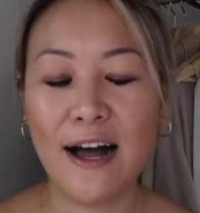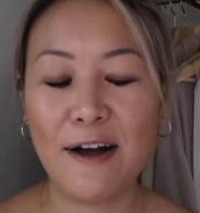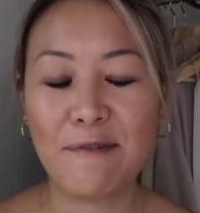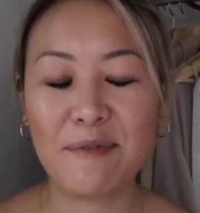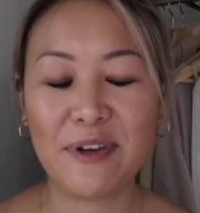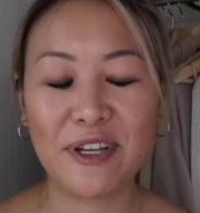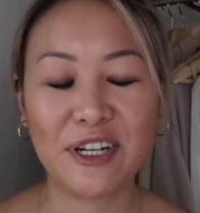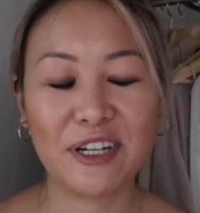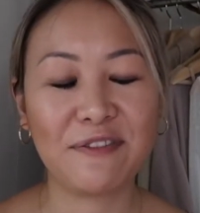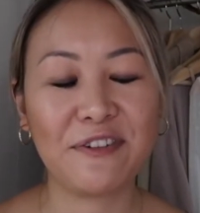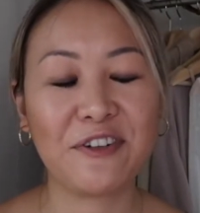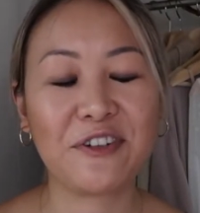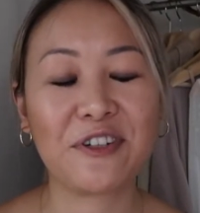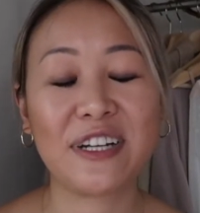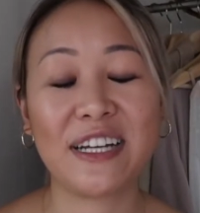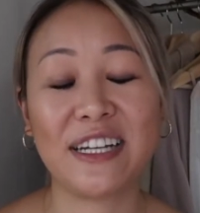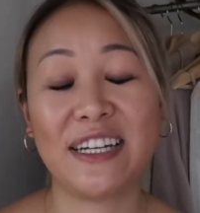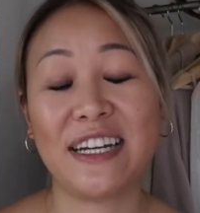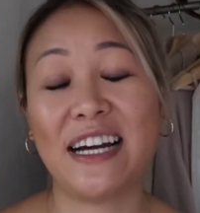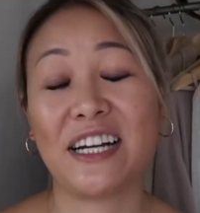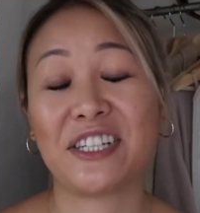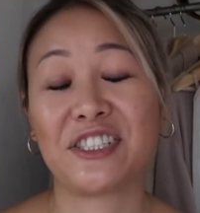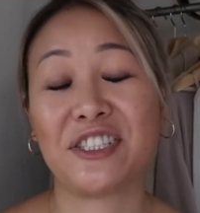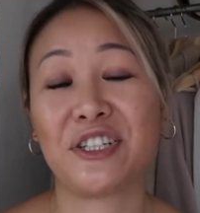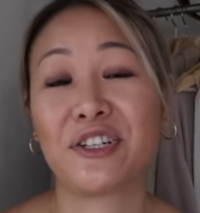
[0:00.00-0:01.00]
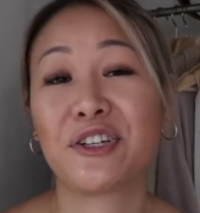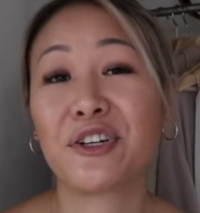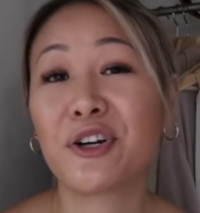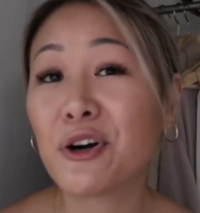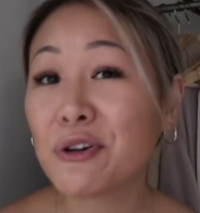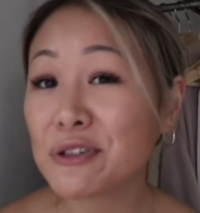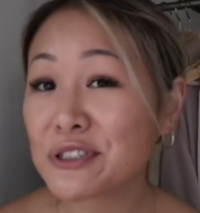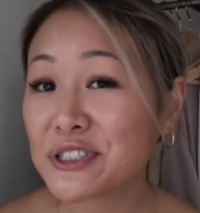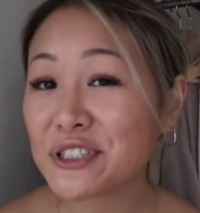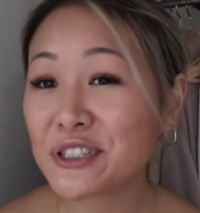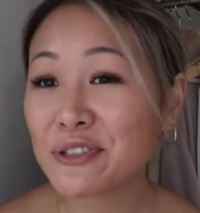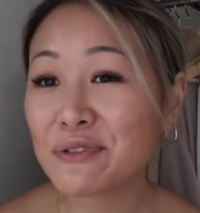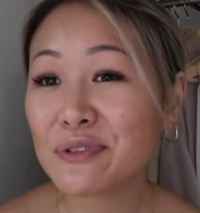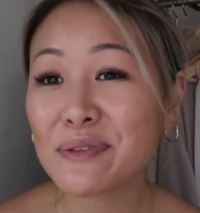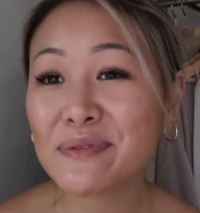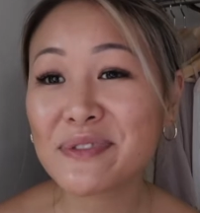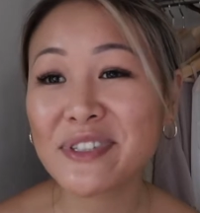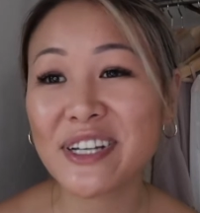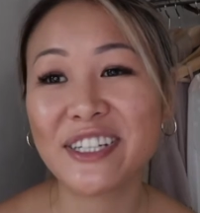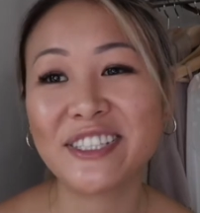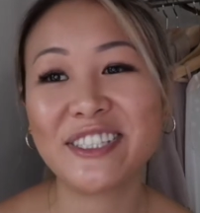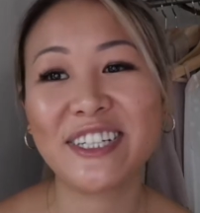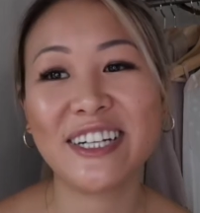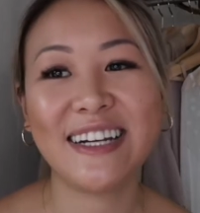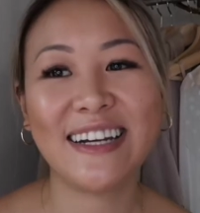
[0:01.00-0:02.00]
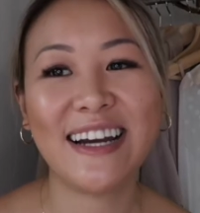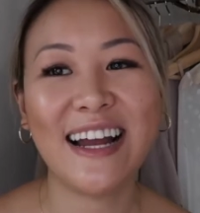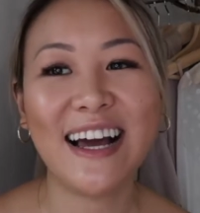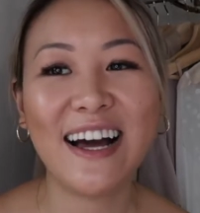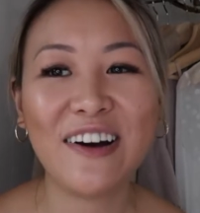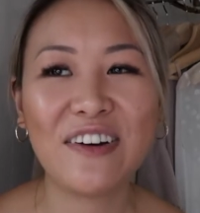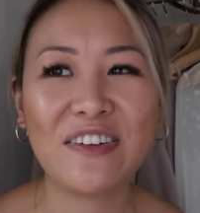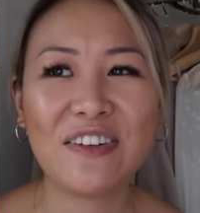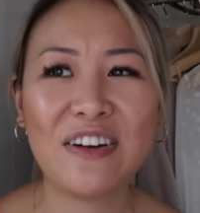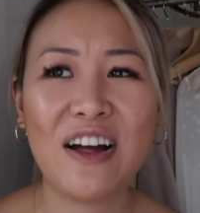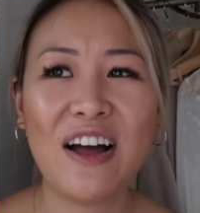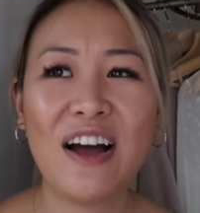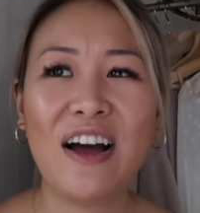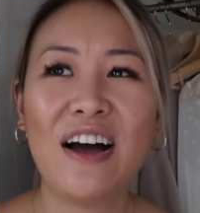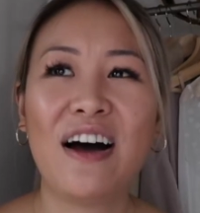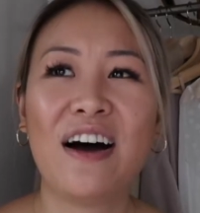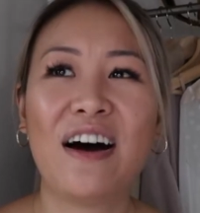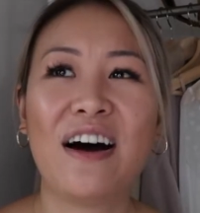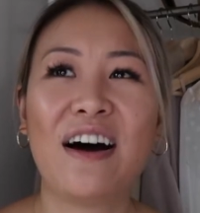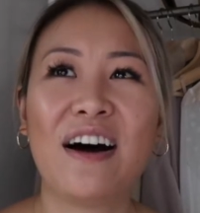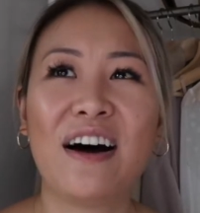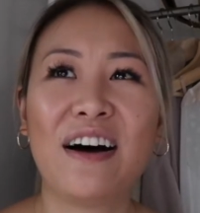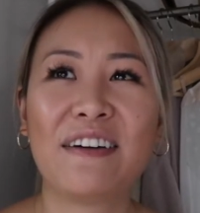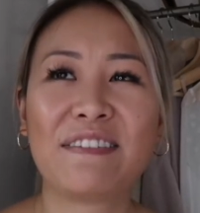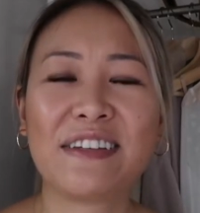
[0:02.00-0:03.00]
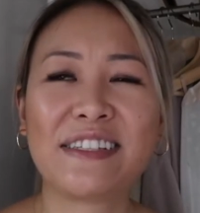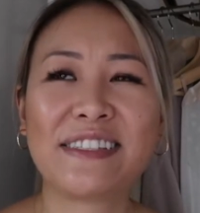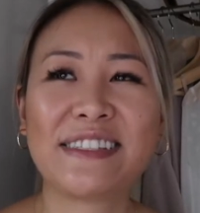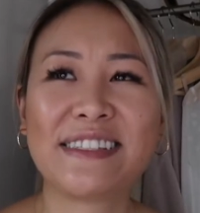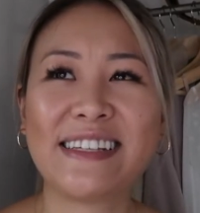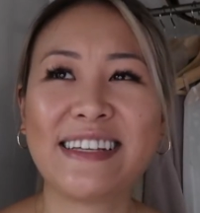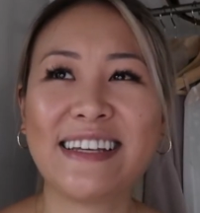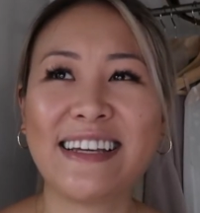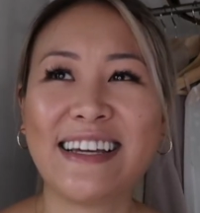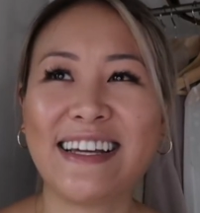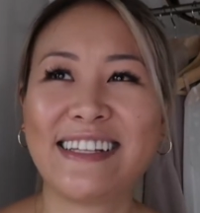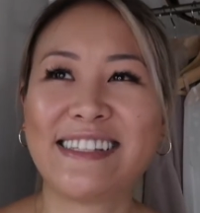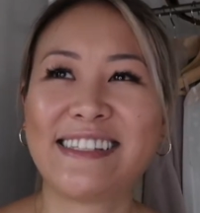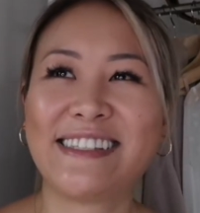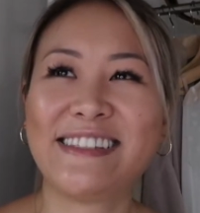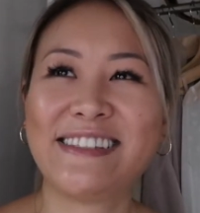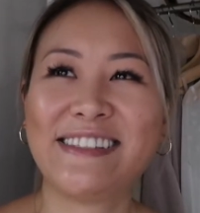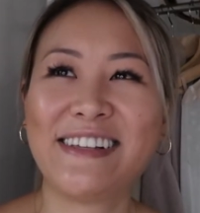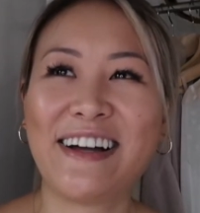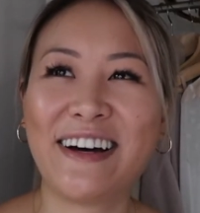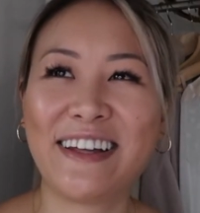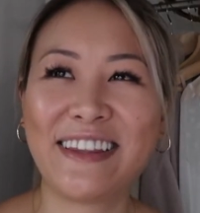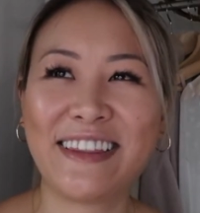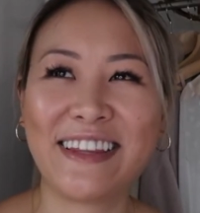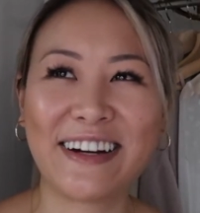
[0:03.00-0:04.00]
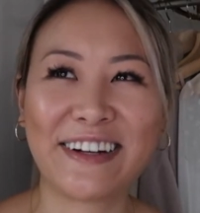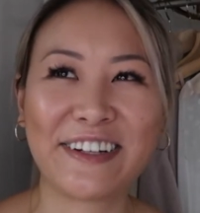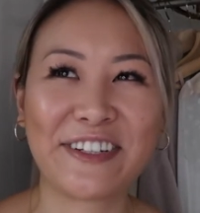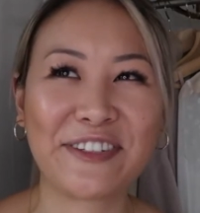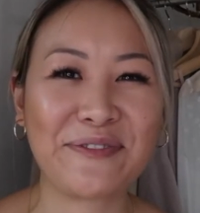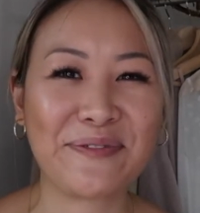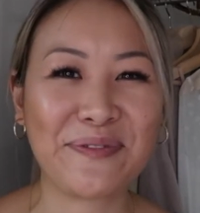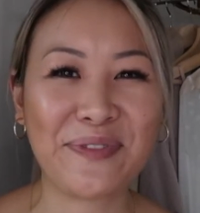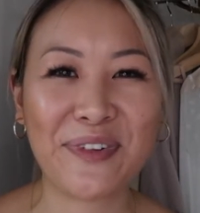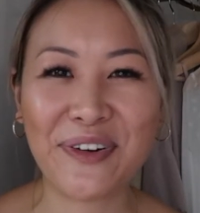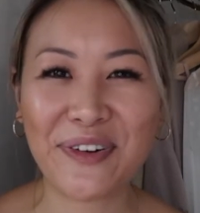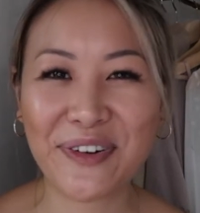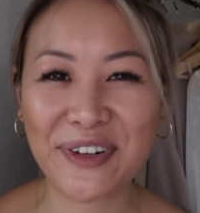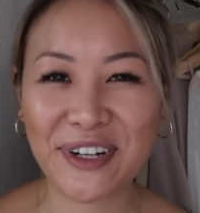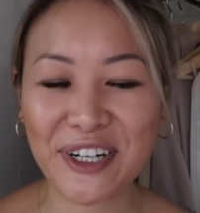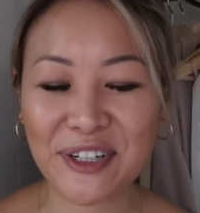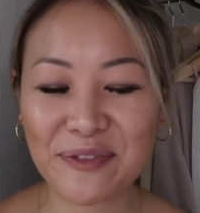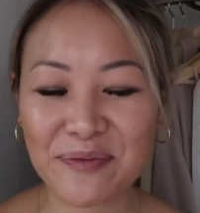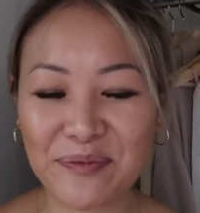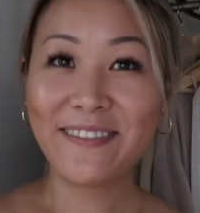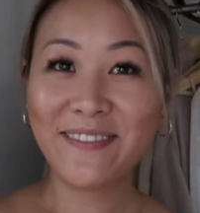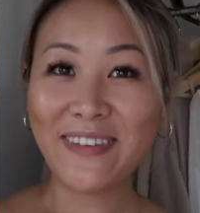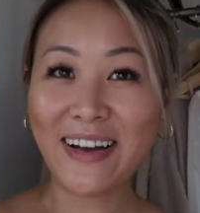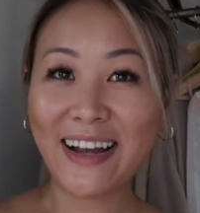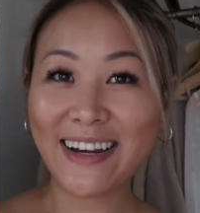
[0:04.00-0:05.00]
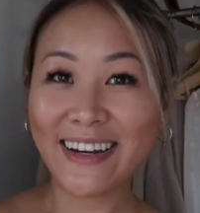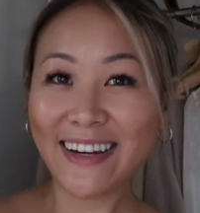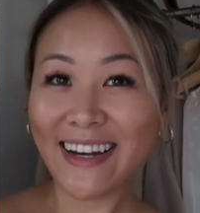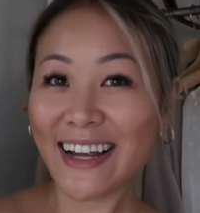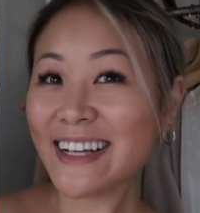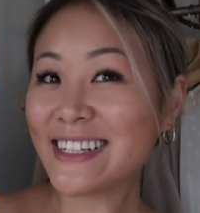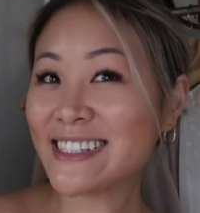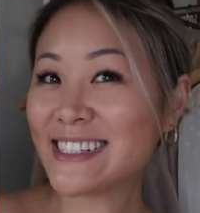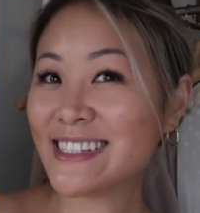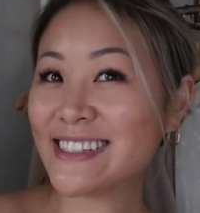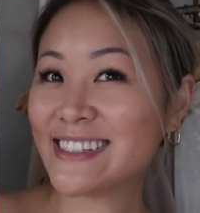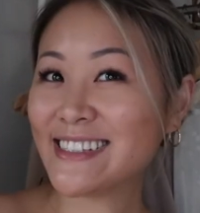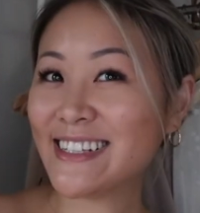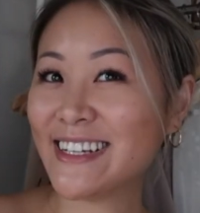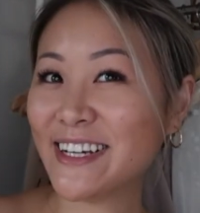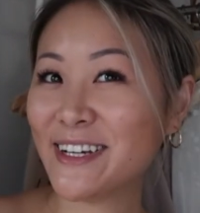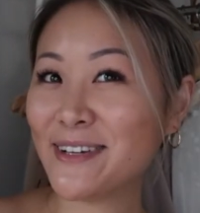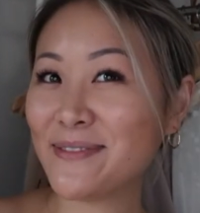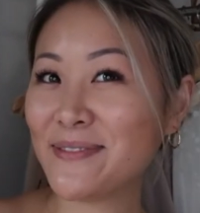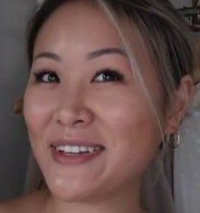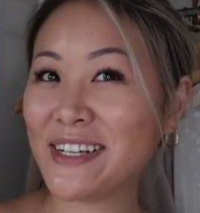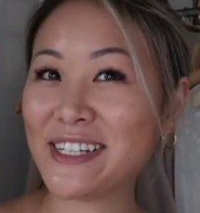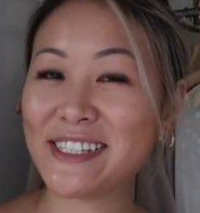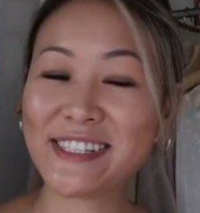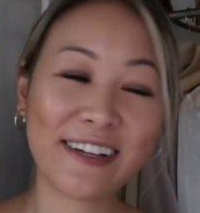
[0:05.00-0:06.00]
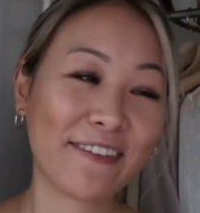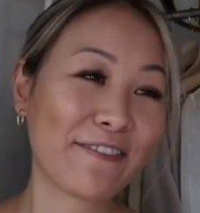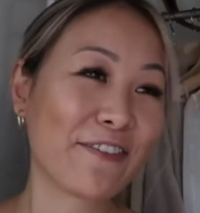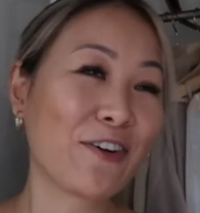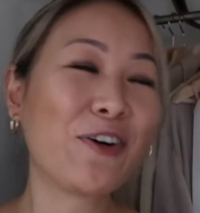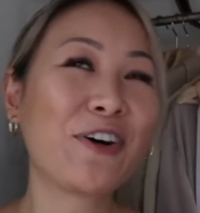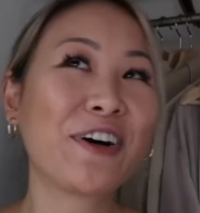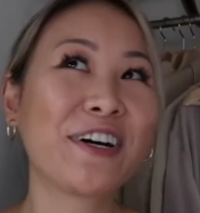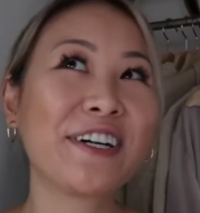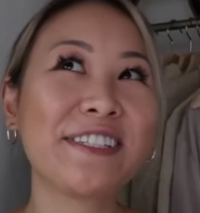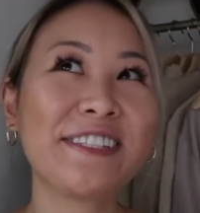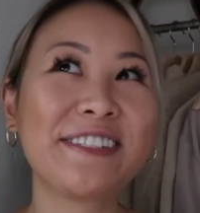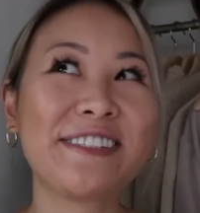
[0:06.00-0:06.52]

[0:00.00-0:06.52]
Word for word: interviewer can actually go to the website, check it out. Obviously, it's not there anymore. My next tip is, of course,